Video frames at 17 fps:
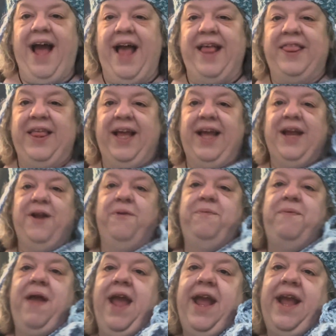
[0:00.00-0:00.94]
I think it'll
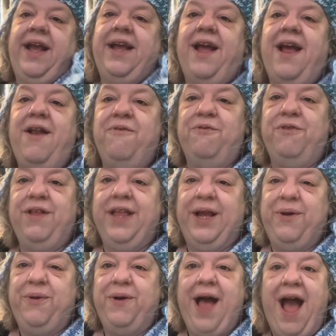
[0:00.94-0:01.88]
make a really
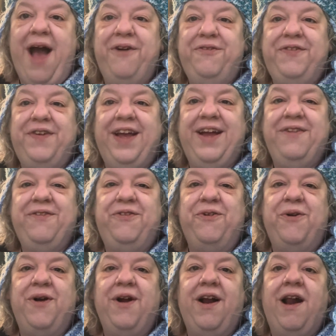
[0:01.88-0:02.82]
cool outfit
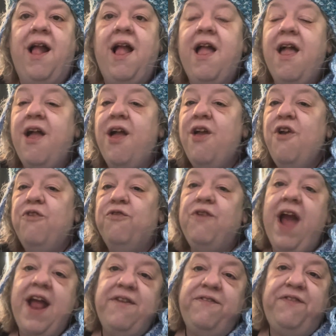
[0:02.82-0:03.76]
for
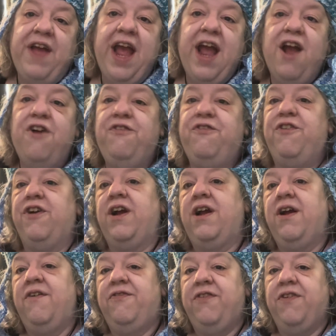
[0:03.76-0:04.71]
Ren Fair, for
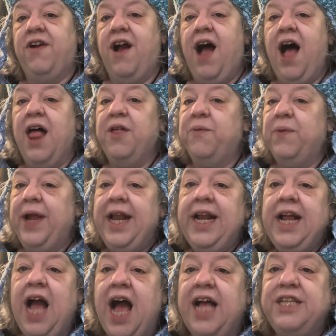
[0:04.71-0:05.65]
a Halloween
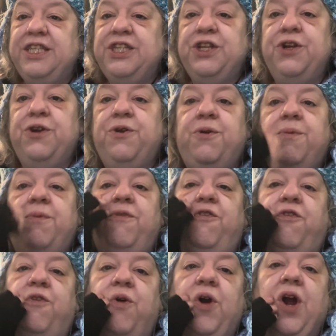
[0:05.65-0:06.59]
costume,
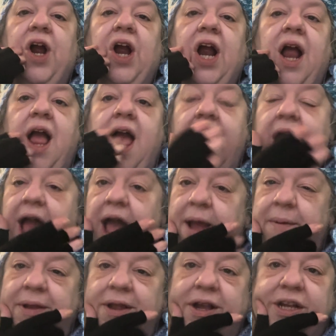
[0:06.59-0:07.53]

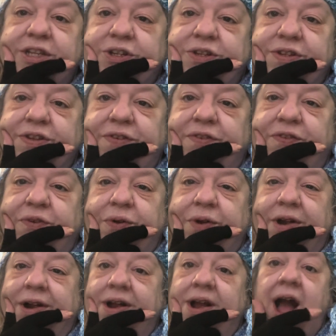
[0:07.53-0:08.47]
you could use it
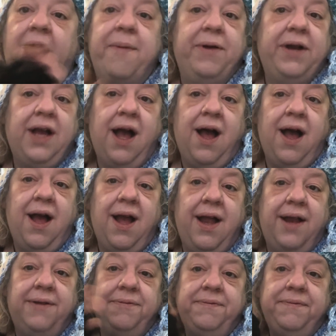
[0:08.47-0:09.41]
for
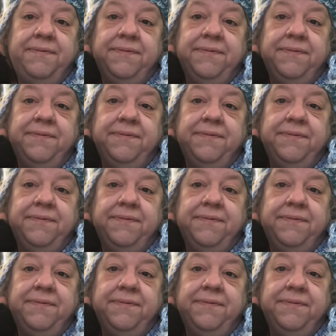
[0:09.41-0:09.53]
Comic-Con,